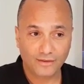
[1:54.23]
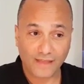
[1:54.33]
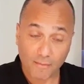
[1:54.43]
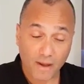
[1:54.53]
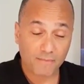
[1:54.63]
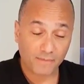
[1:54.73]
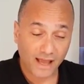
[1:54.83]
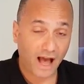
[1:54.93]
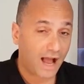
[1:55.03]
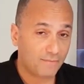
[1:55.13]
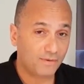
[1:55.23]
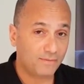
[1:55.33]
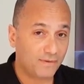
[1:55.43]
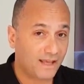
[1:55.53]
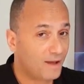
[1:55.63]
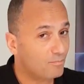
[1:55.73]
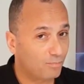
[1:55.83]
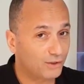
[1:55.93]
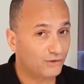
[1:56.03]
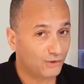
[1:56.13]
that might be a high ppm,
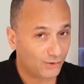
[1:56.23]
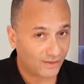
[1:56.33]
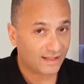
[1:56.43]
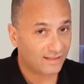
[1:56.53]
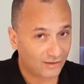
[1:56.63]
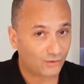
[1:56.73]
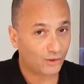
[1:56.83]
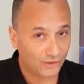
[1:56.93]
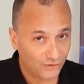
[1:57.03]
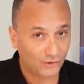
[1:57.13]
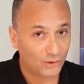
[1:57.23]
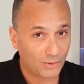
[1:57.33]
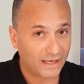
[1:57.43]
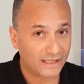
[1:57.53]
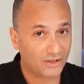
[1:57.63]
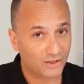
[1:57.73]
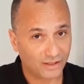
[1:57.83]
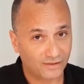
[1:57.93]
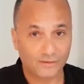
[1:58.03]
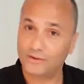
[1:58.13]
but do you think that's going to do you any
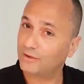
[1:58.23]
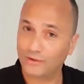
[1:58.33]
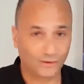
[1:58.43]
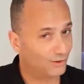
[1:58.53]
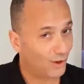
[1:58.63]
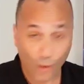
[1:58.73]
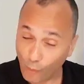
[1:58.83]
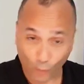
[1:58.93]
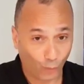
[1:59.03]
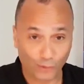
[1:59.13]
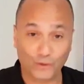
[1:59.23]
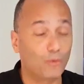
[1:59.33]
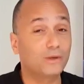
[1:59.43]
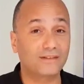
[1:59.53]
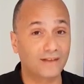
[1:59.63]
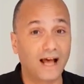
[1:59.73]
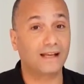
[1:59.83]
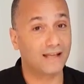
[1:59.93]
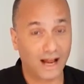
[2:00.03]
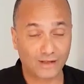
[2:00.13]
good? No, it's
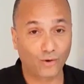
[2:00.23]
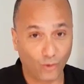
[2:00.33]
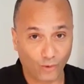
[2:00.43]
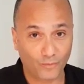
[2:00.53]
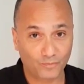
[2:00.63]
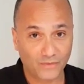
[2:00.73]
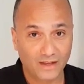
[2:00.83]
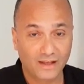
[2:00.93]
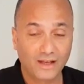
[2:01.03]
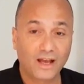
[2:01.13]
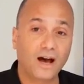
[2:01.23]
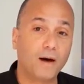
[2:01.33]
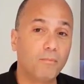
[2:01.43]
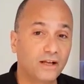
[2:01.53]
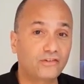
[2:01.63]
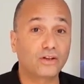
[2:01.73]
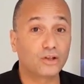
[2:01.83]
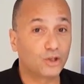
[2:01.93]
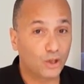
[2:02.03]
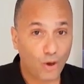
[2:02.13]
not at all. A much
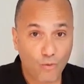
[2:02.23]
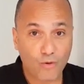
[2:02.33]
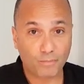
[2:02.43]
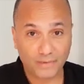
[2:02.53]
lower